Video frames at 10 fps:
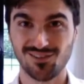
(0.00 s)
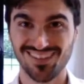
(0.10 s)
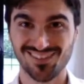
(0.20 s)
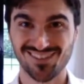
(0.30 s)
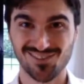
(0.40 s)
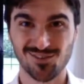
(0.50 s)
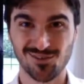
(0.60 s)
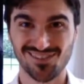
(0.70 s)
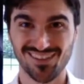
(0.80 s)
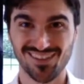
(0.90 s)
you know that does
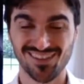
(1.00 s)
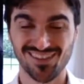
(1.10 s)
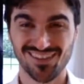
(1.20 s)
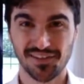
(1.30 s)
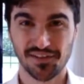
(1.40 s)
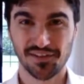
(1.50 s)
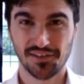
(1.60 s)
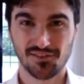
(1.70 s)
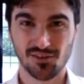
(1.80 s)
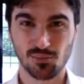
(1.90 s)
to to,
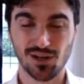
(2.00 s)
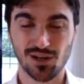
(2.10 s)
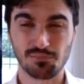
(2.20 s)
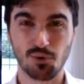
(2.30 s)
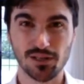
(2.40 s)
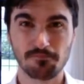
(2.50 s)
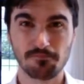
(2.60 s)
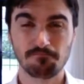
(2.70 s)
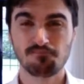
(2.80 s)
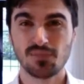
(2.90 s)
to the brain and
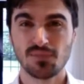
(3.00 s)
body.